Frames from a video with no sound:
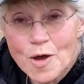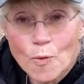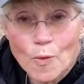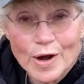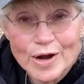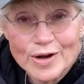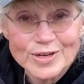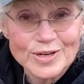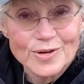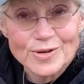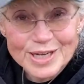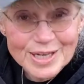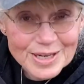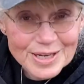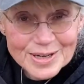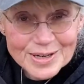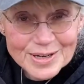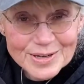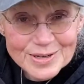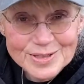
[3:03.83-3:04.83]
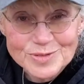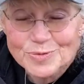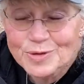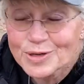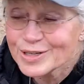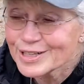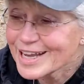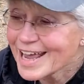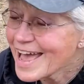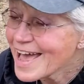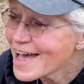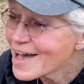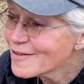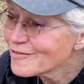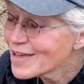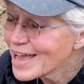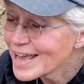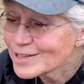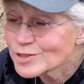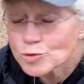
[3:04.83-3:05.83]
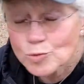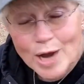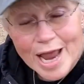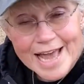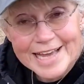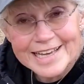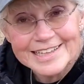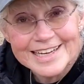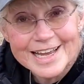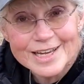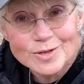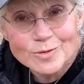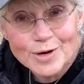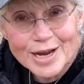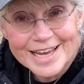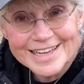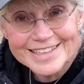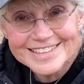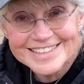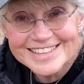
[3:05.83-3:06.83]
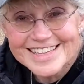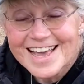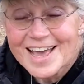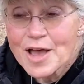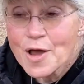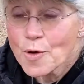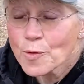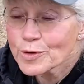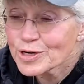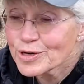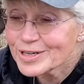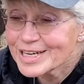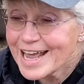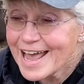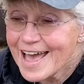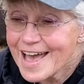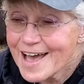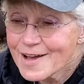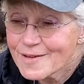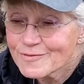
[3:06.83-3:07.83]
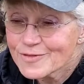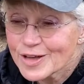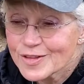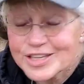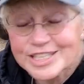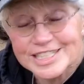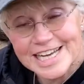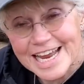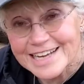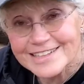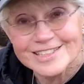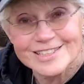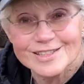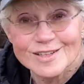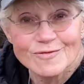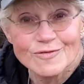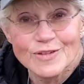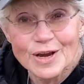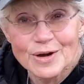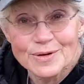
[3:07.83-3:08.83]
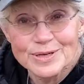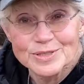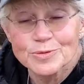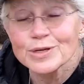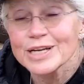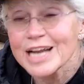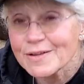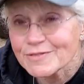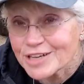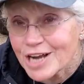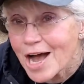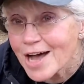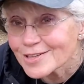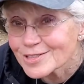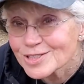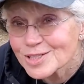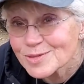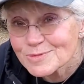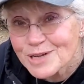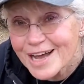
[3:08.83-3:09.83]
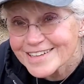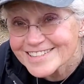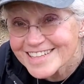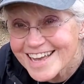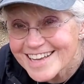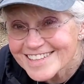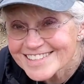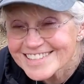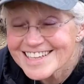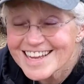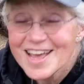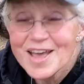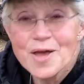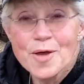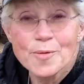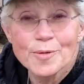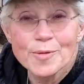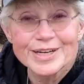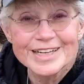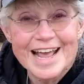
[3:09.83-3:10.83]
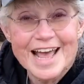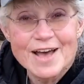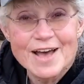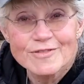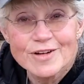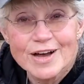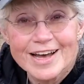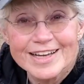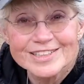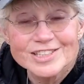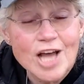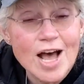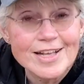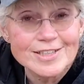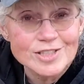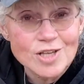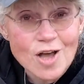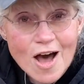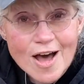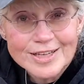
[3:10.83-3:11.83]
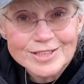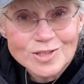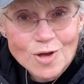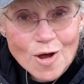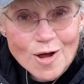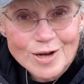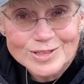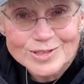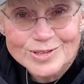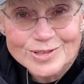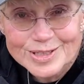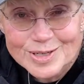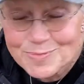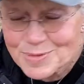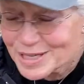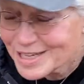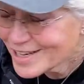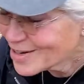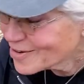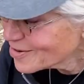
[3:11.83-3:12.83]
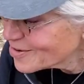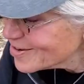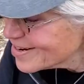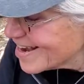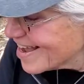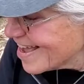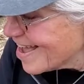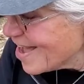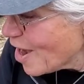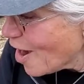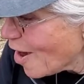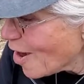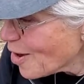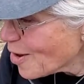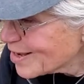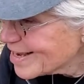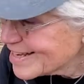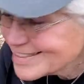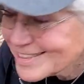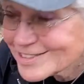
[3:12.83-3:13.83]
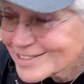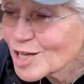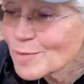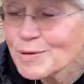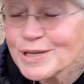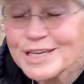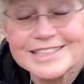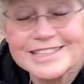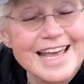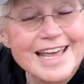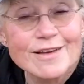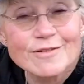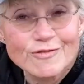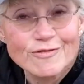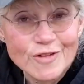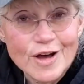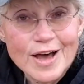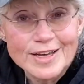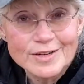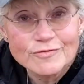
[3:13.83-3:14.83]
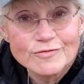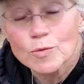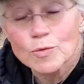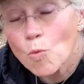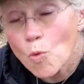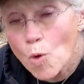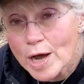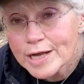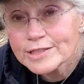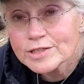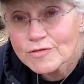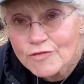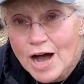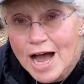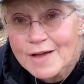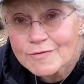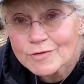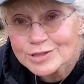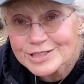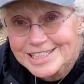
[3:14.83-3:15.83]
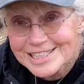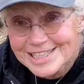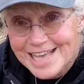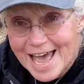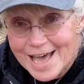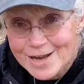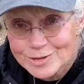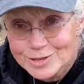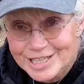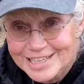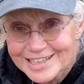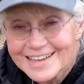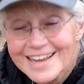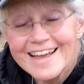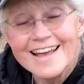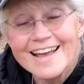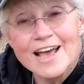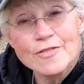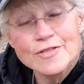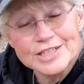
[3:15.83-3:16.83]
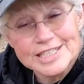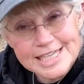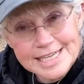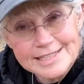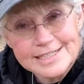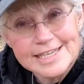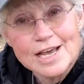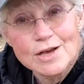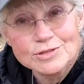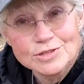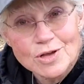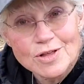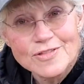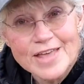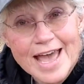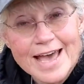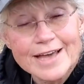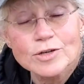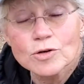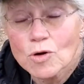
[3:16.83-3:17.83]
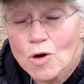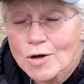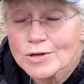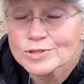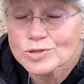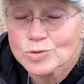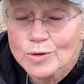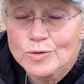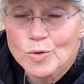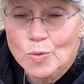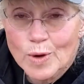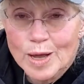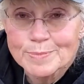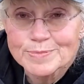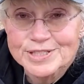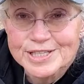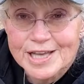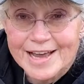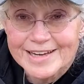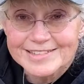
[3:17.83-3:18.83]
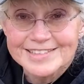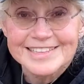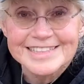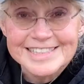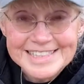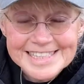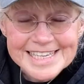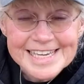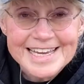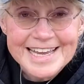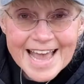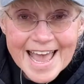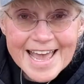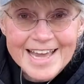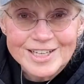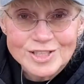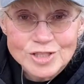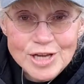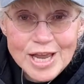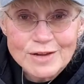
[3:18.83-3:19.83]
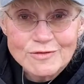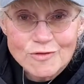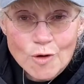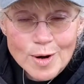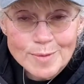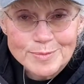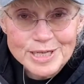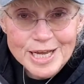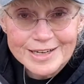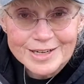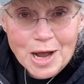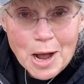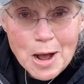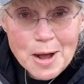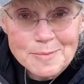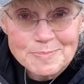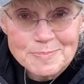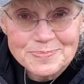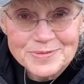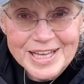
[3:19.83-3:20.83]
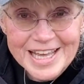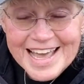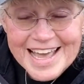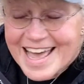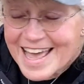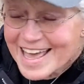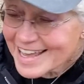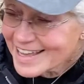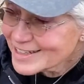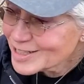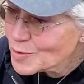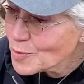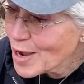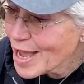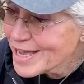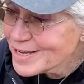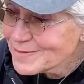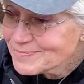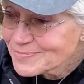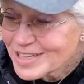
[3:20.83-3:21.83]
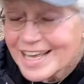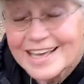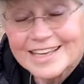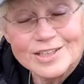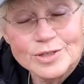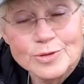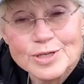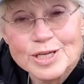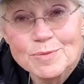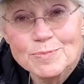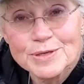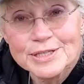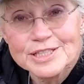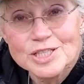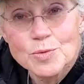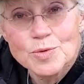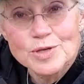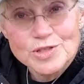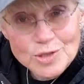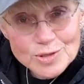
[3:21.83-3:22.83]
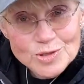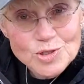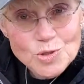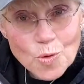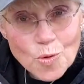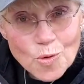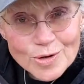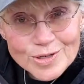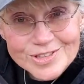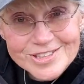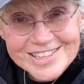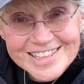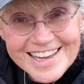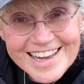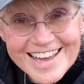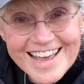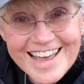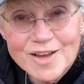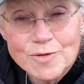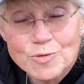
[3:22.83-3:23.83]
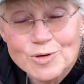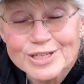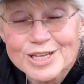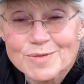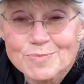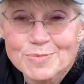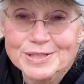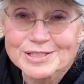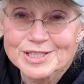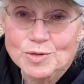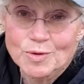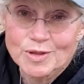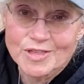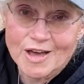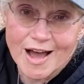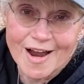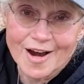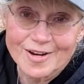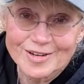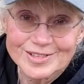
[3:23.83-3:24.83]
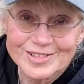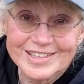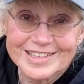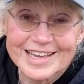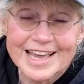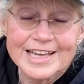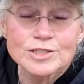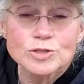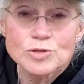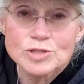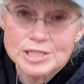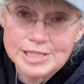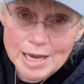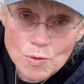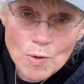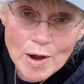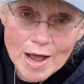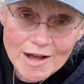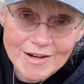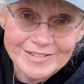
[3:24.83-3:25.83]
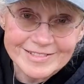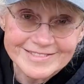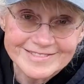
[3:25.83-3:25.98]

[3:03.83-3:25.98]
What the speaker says: Wear your ears. We're going to have a dragon egg race. We're going to have the Dance of the Fairies. We're going to have a costume contest. We're going to have Dot's Hot Dogs are going to be here. It's just going to be a day of fun from 1 to 5 on Saturday. The details on that are also on the website, cajfarm.com. Anyway, you get busy with your chores, and we'll get busy with ours, and you stay well.